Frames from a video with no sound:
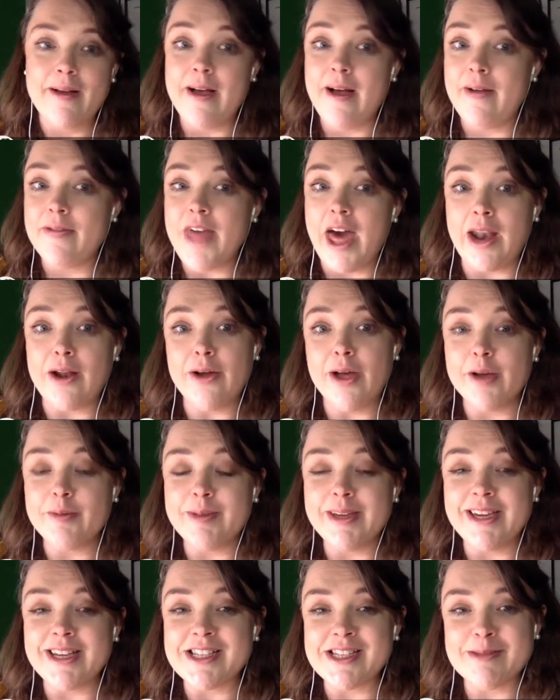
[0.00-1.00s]
that'll help
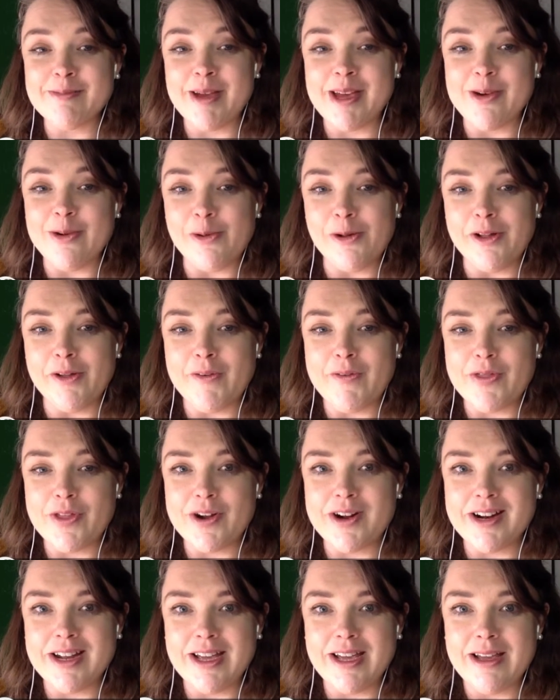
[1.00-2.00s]
me get to my goal of
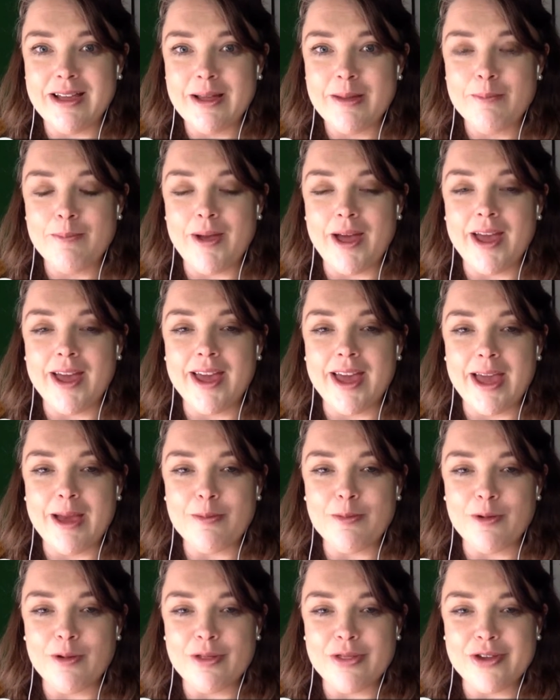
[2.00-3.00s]
30 by
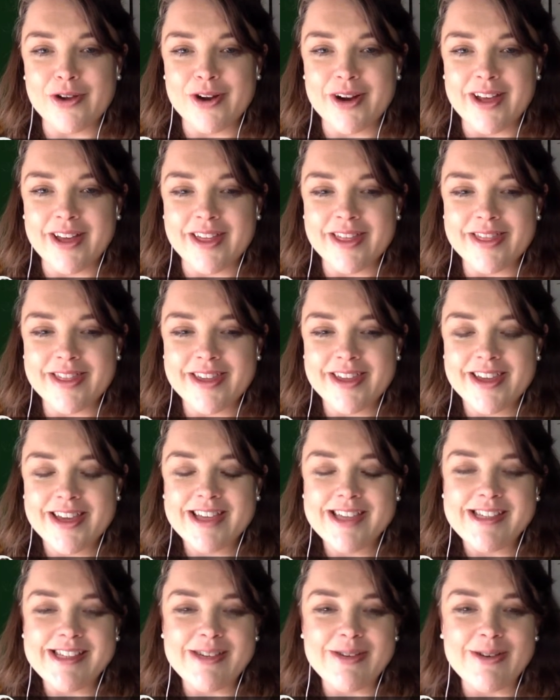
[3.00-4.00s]
April 30th.
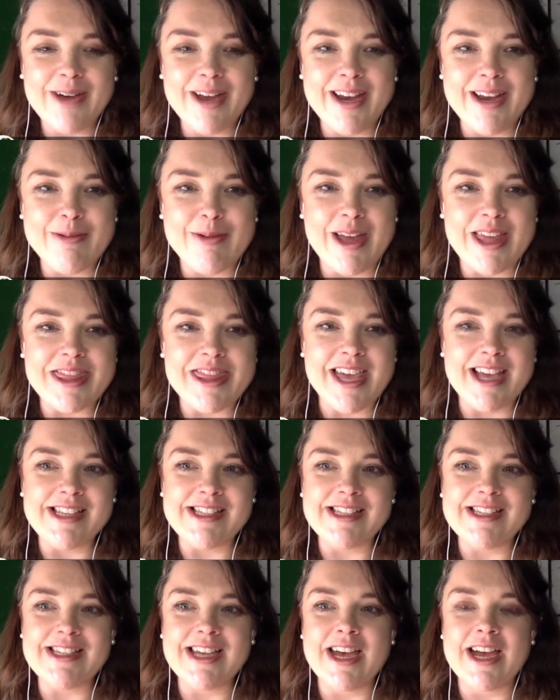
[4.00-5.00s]
So anyway,
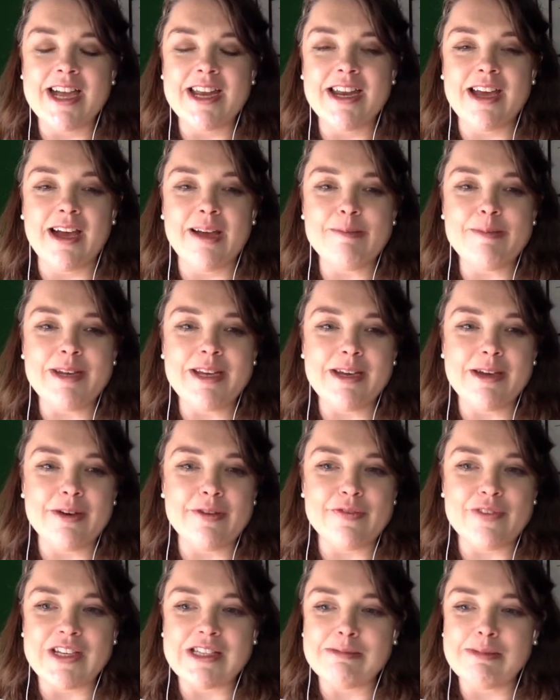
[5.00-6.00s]
thanks a ton. I'm going to
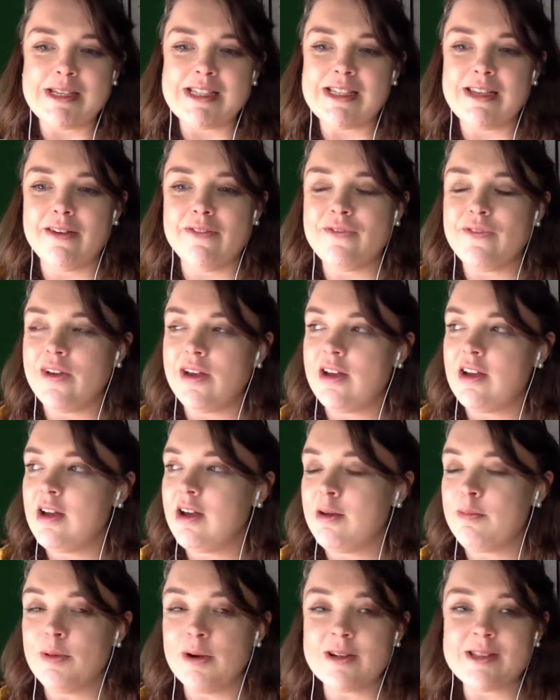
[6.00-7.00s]
go fix myself
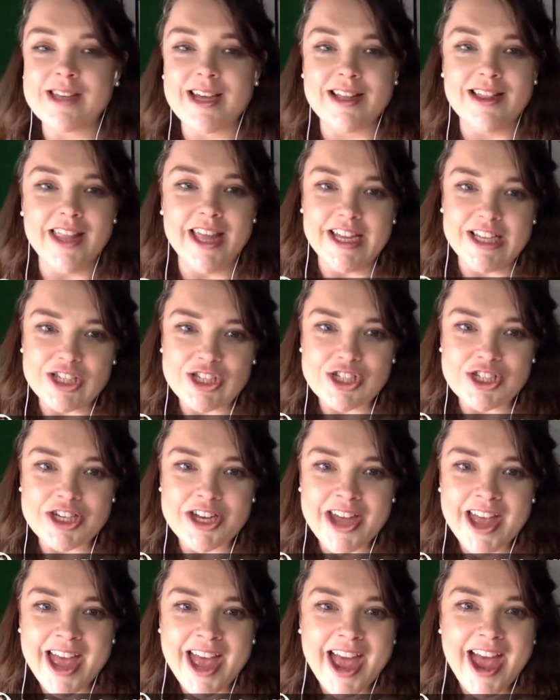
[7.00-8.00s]
a birthday lunch,
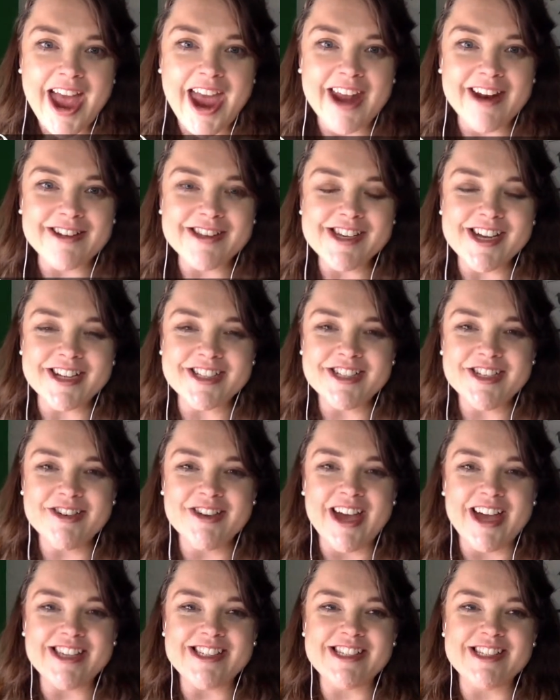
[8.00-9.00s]
and I'll talk to
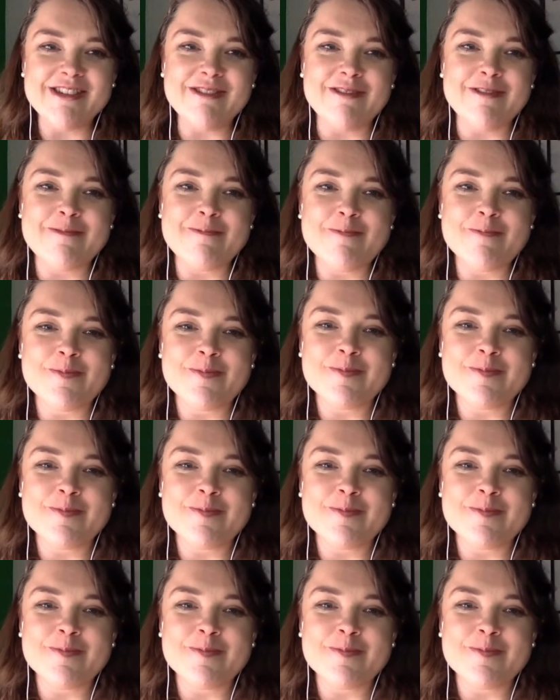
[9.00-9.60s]
you guys soon.